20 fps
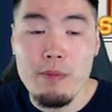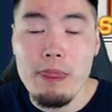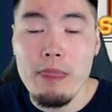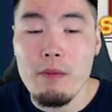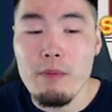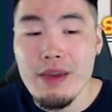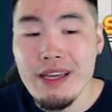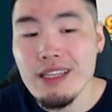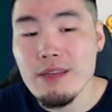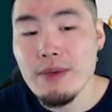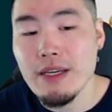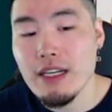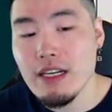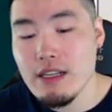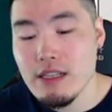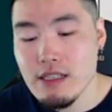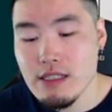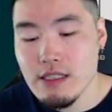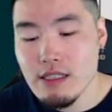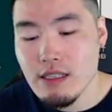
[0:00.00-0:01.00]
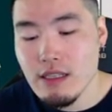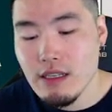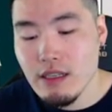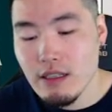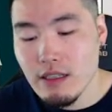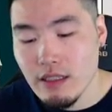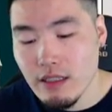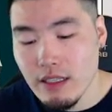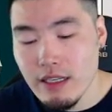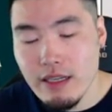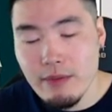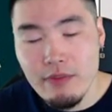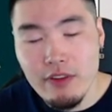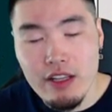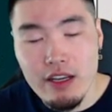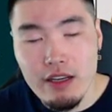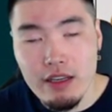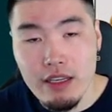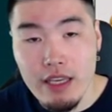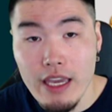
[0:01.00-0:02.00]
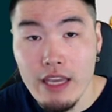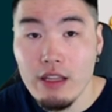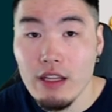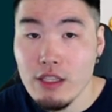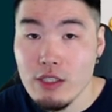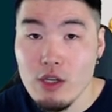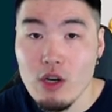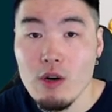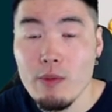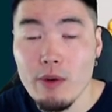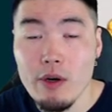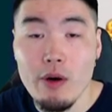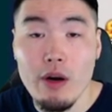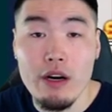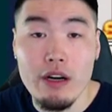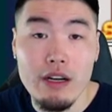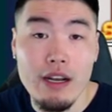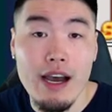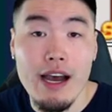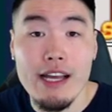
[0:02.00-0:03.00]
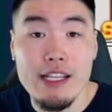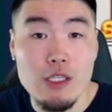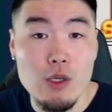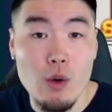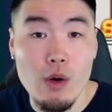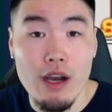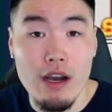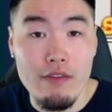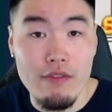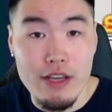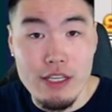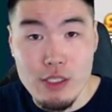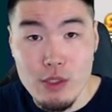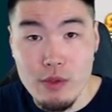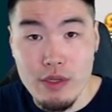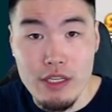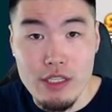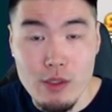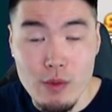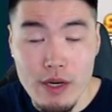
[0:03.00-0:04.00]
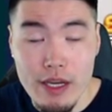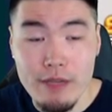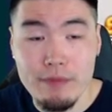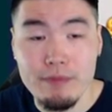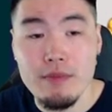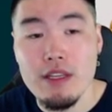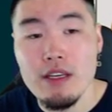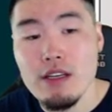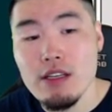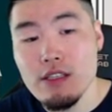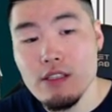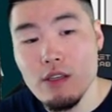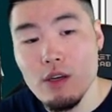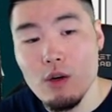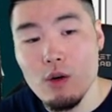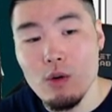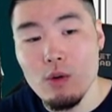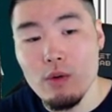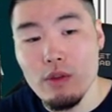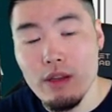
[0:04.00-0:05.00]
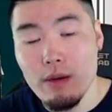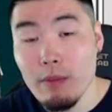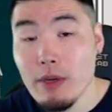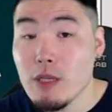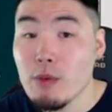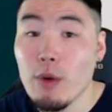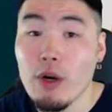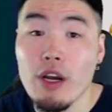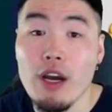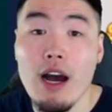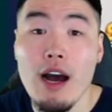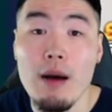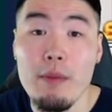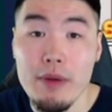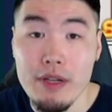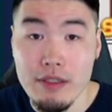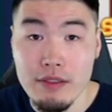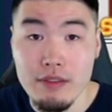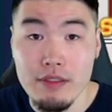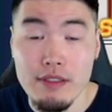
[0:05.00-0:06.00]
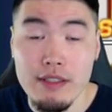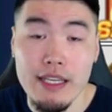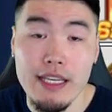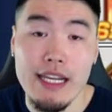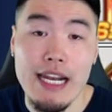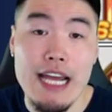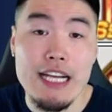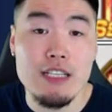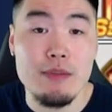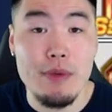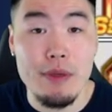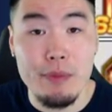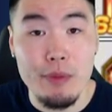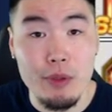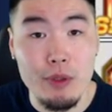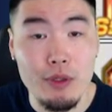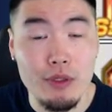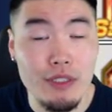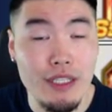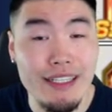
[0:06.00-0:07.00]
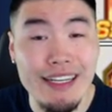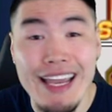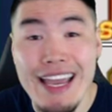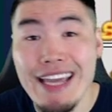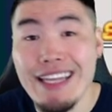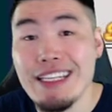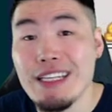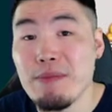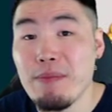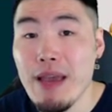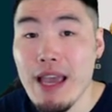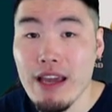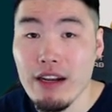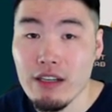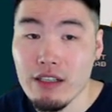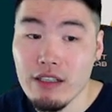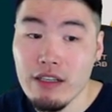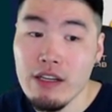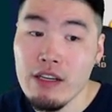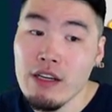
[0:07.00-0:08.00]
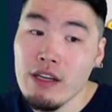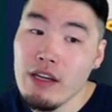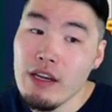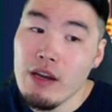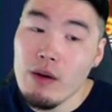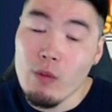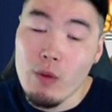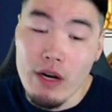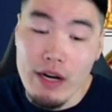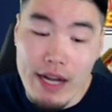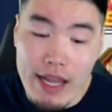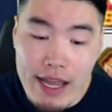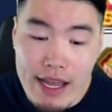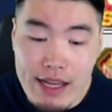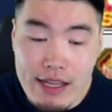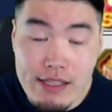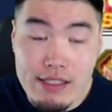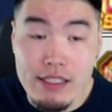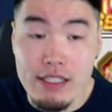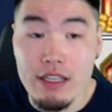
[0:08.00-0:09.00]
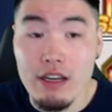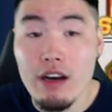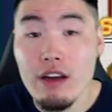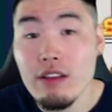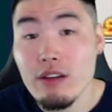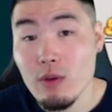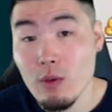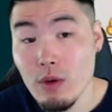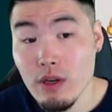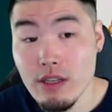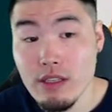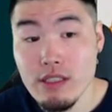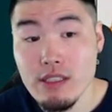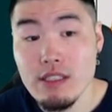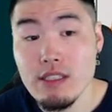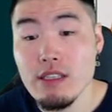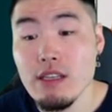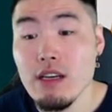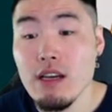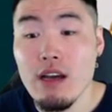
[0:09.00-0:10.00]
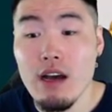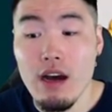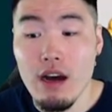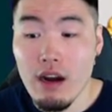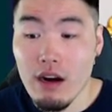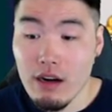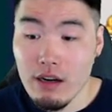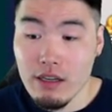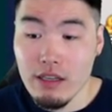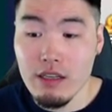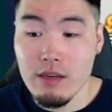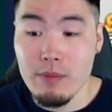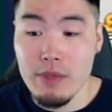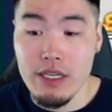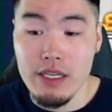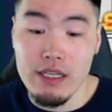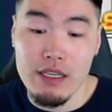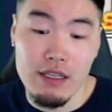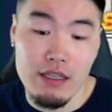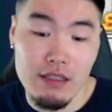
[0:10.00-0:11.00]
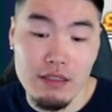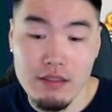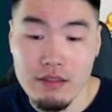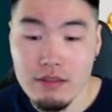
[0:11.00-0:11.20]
mainly because Caulifla, Kale, and Topo are not Dokkan Fest units, right? So they're much more common. They can actually be pulled on any banner, whereas the other ones are going to be